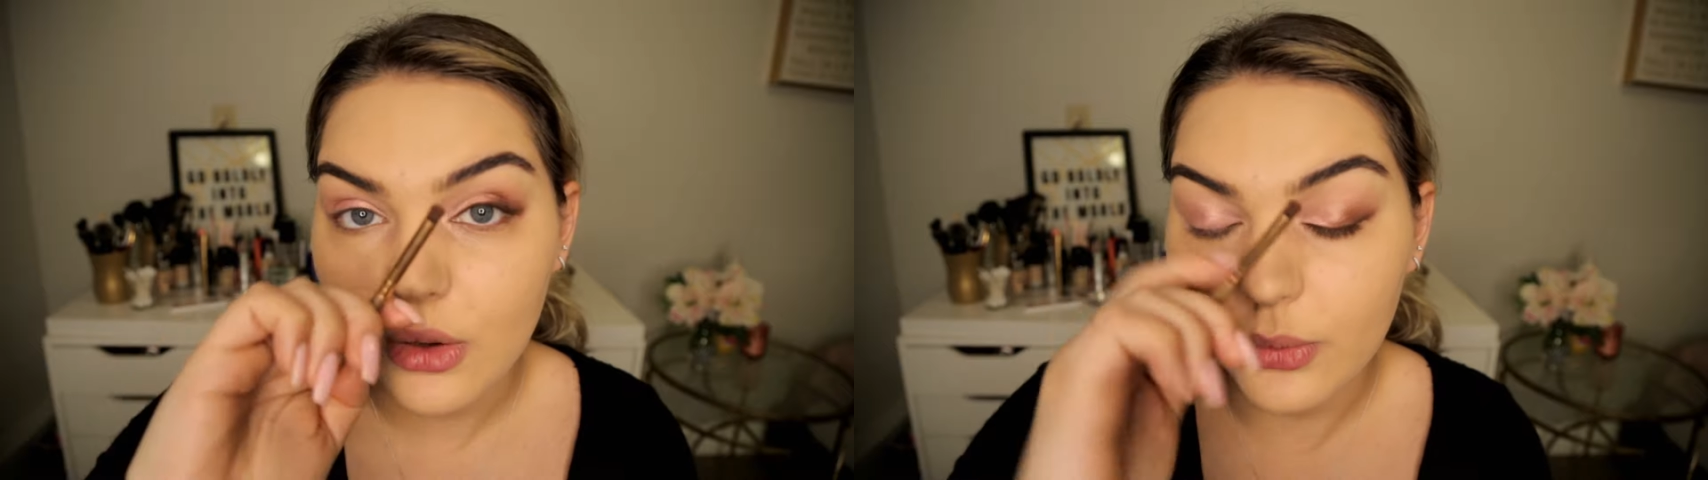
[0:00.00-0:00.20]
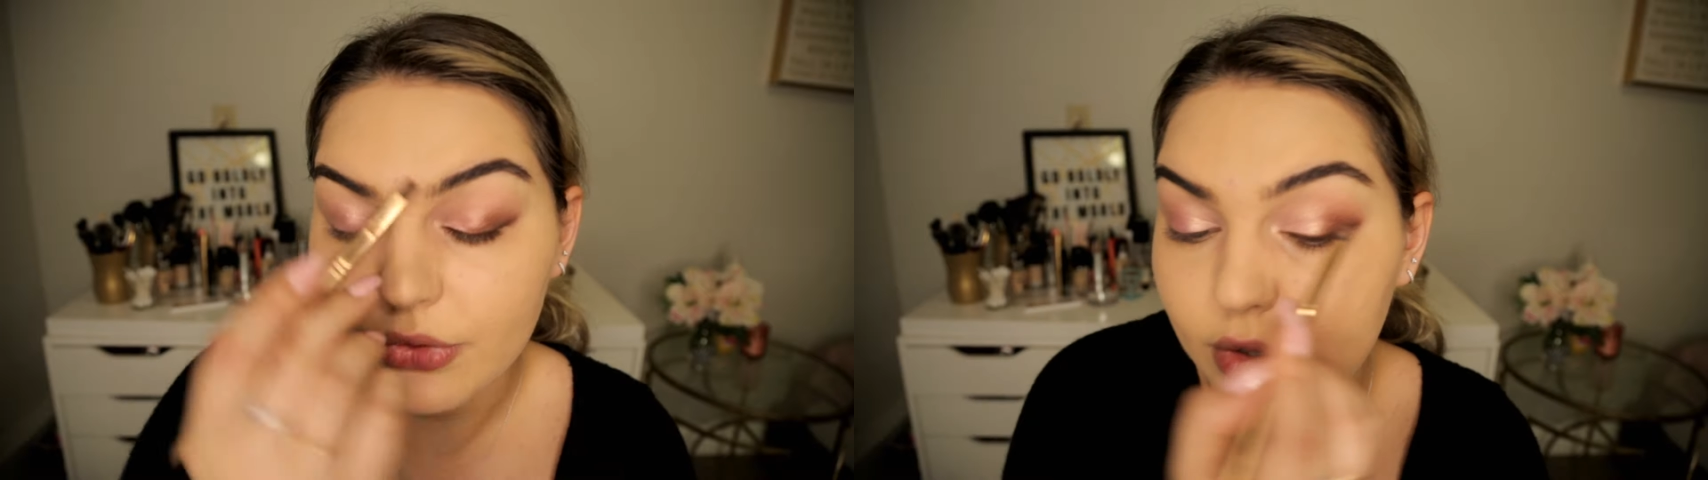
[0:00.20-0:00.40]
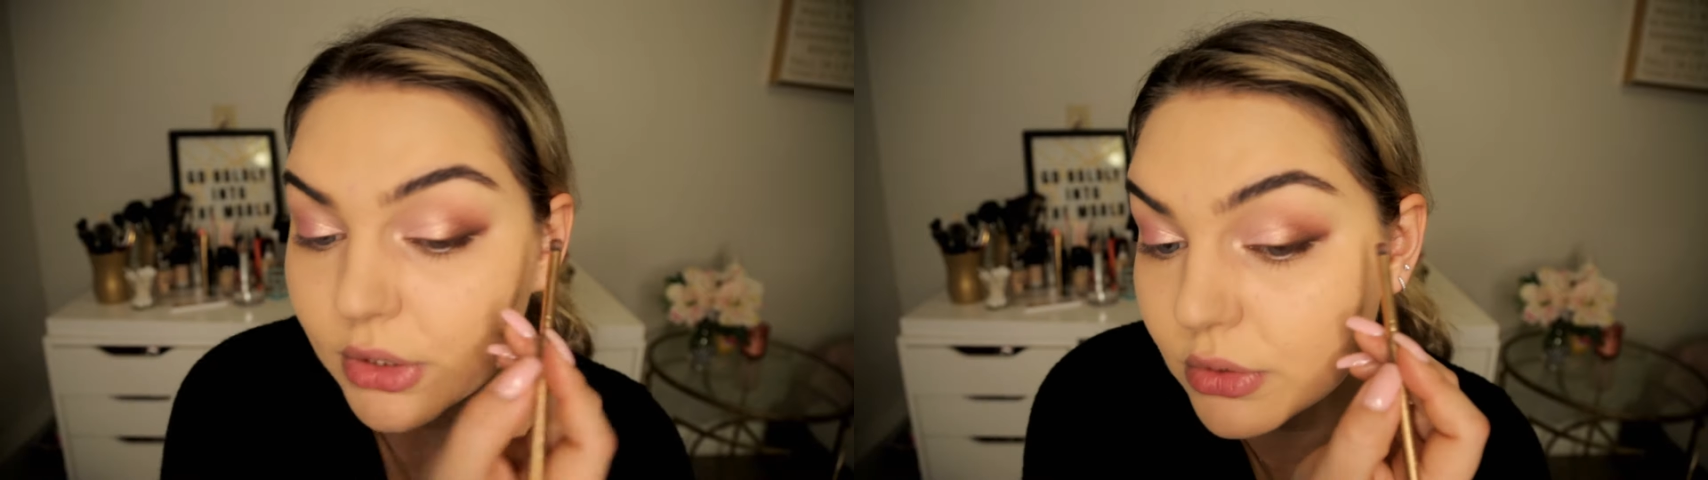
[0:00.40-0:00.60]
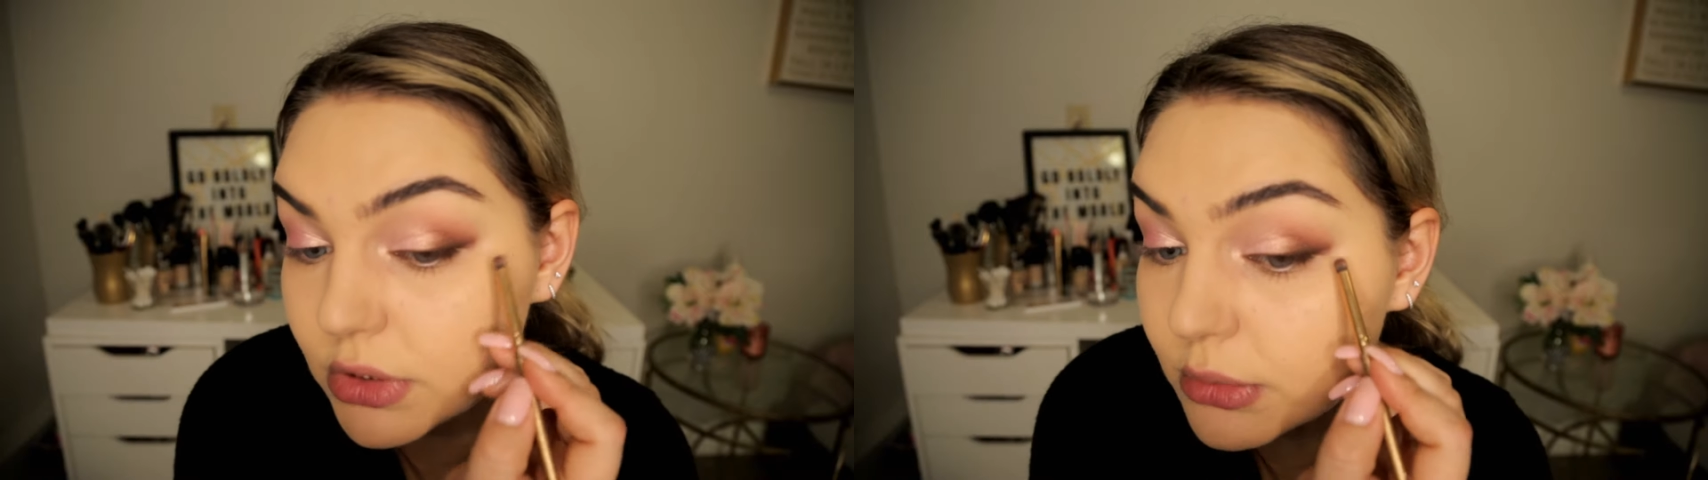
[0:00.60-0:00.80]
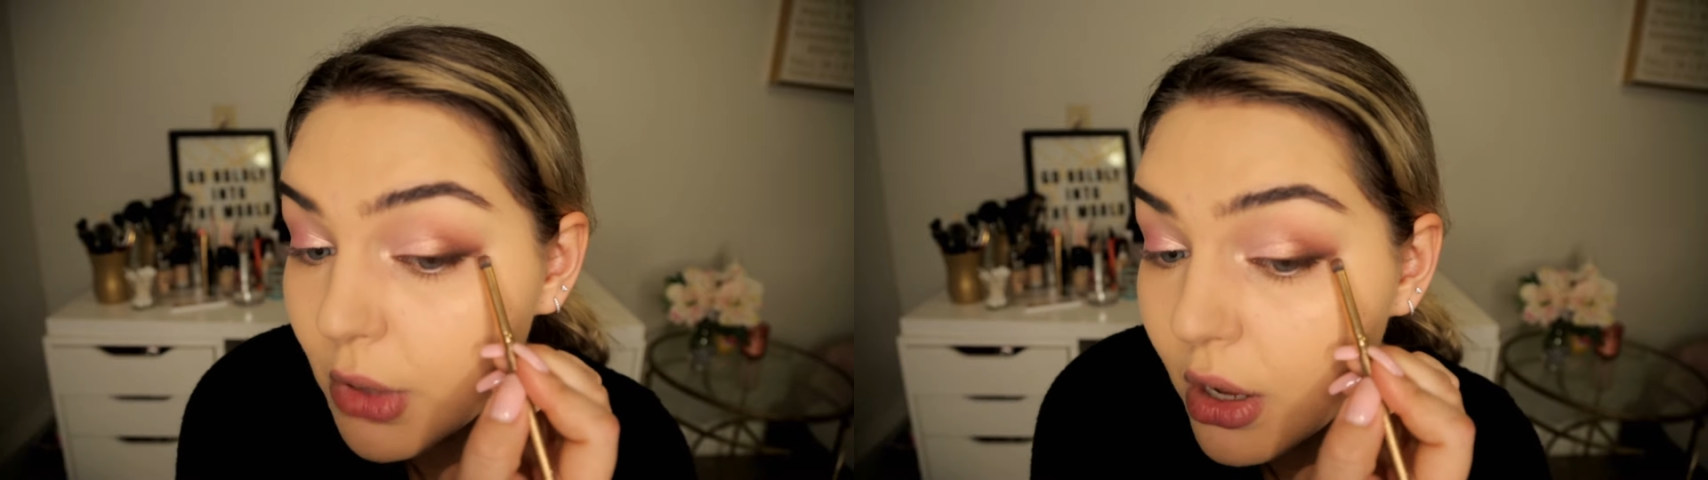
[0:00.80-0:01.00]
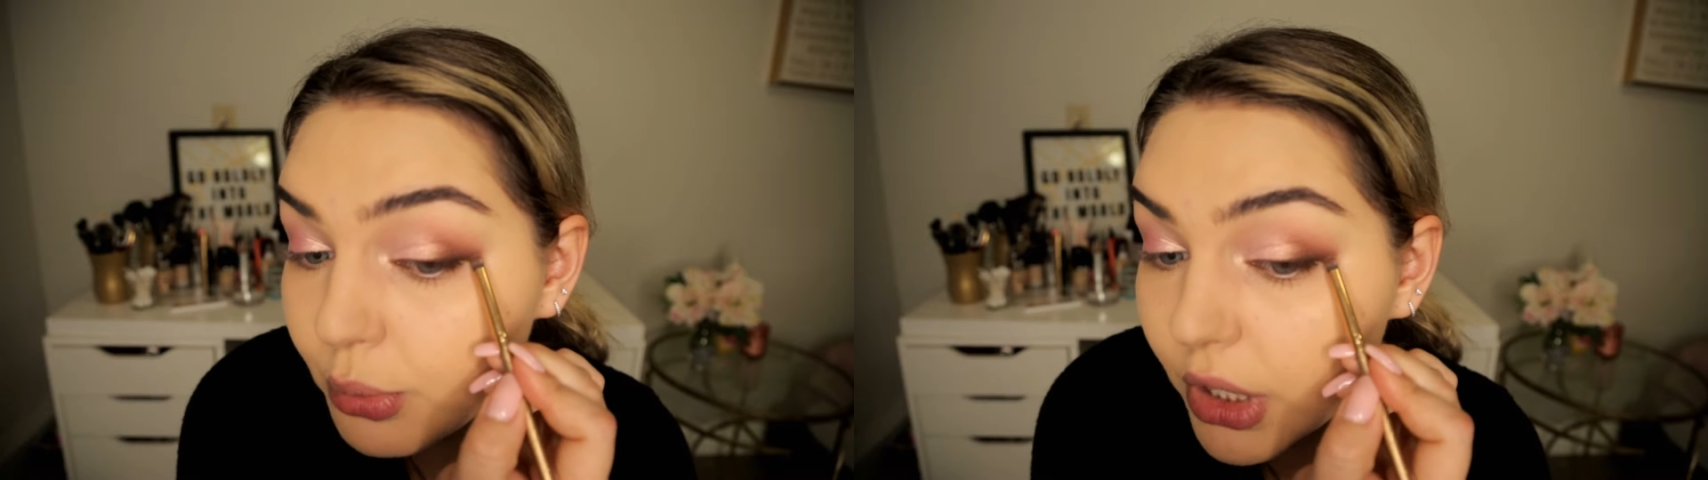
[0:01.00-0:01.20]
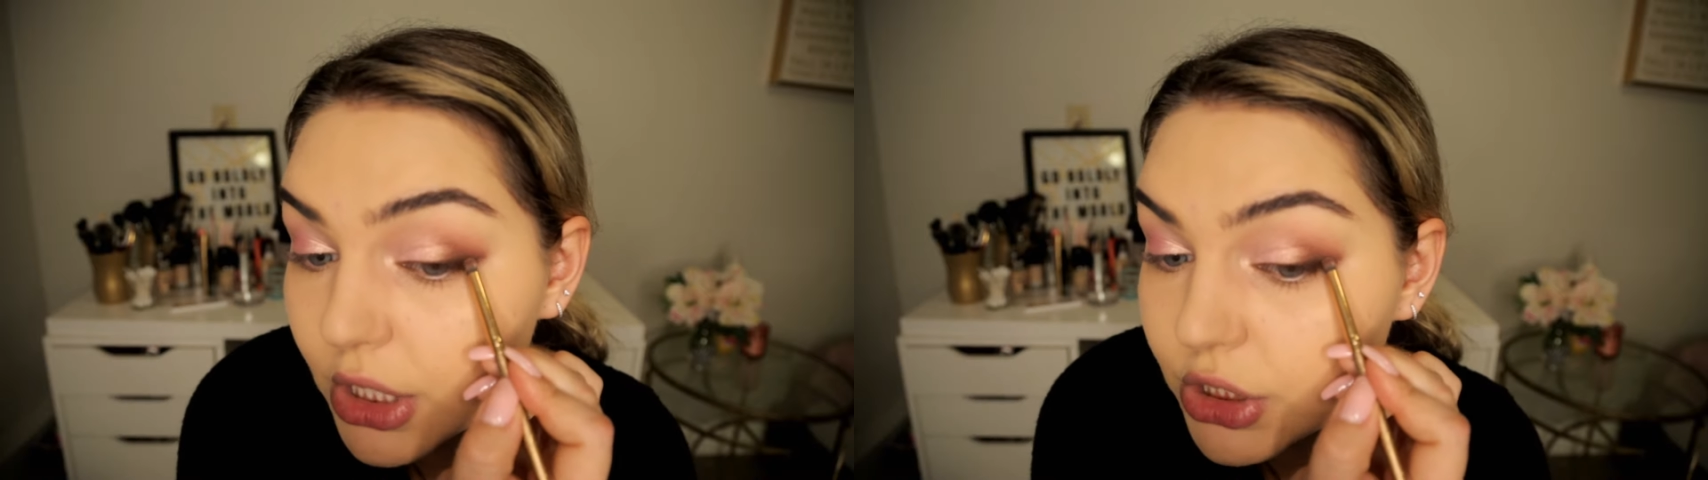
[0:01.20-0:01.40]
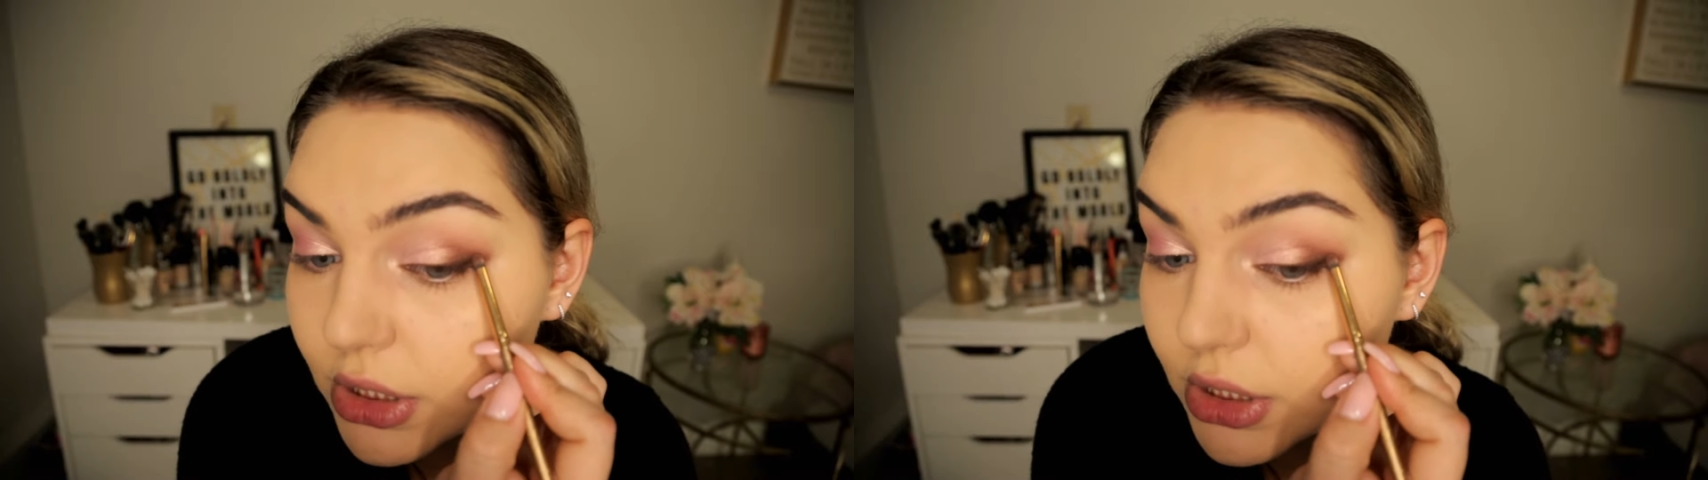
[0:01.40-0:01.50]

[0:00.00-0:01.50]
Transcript: with the little small brush